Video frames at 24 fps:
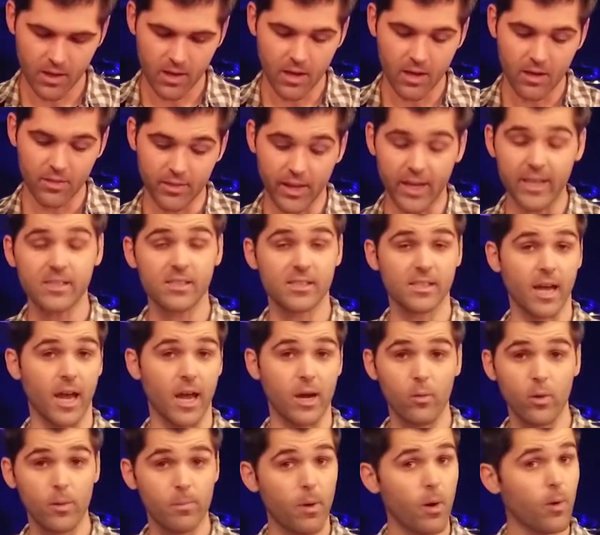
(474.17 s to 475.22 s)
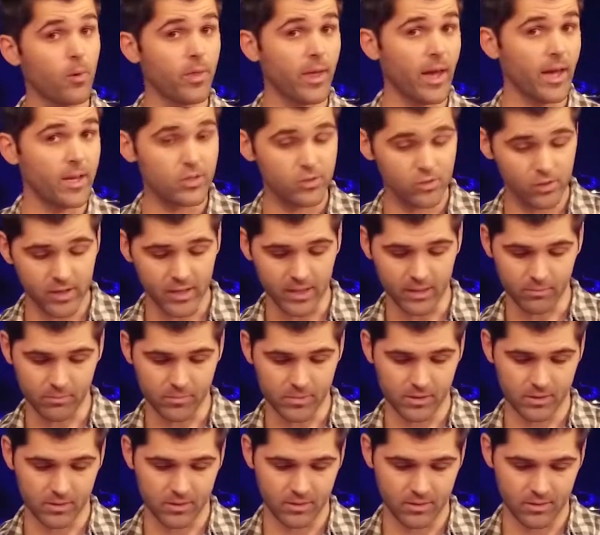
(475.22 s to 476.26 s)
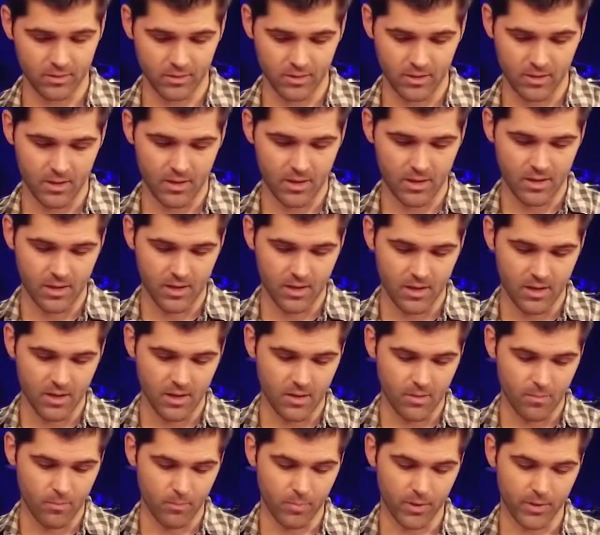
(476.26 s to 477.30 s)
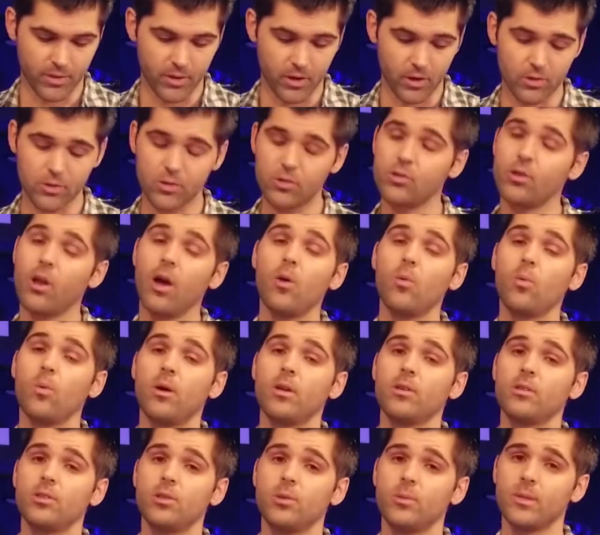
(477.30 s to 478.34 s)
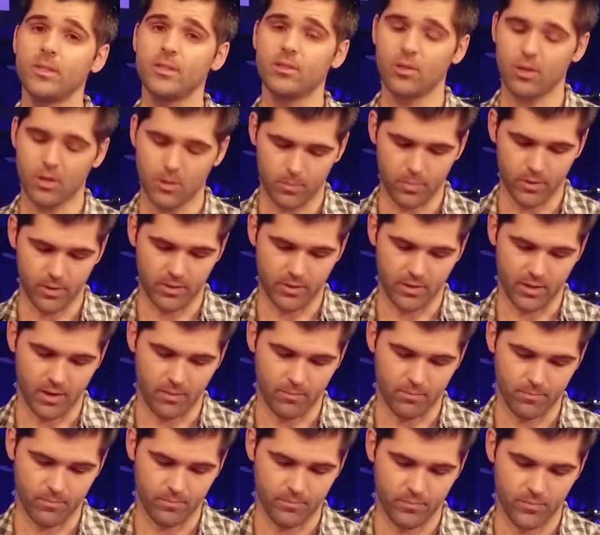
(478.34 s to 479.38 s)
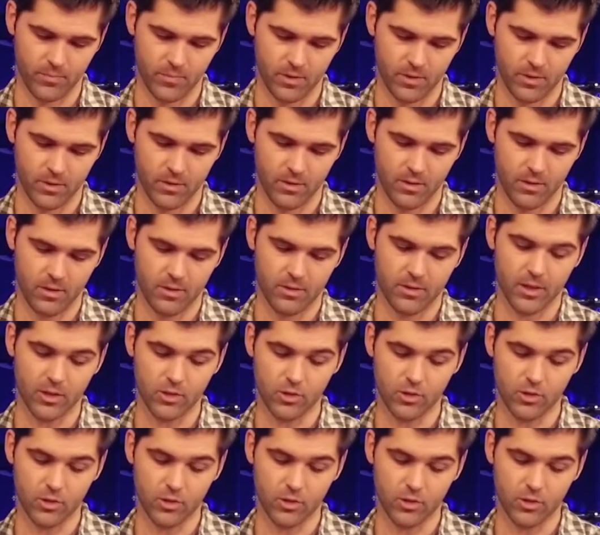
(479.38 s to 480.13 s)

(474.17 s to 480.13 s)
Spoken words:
They say we both had dreams, but there's no one to interpret them. Then